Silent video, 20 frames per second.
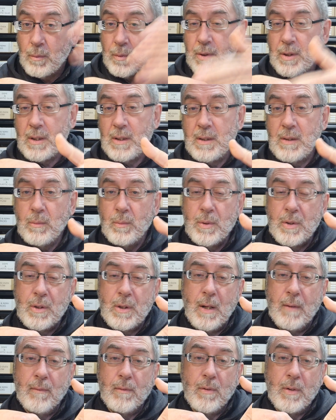
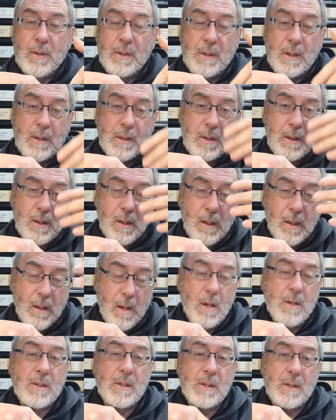whichever is
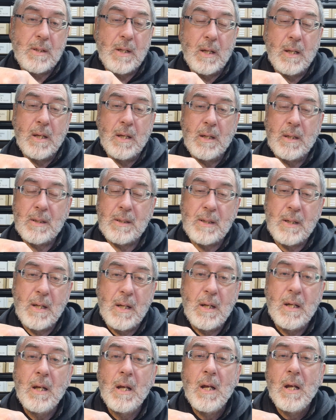closest to
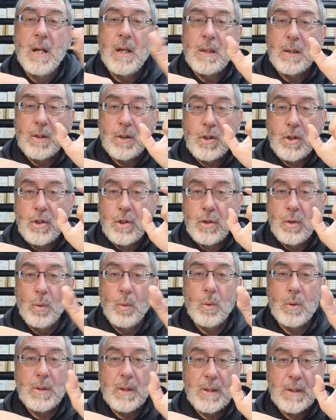ESC, the
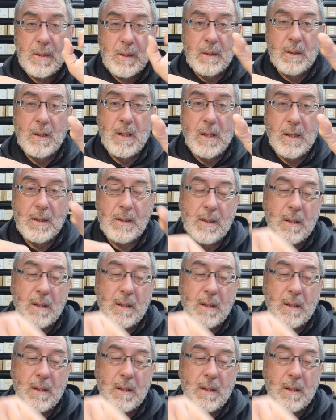shortest lead.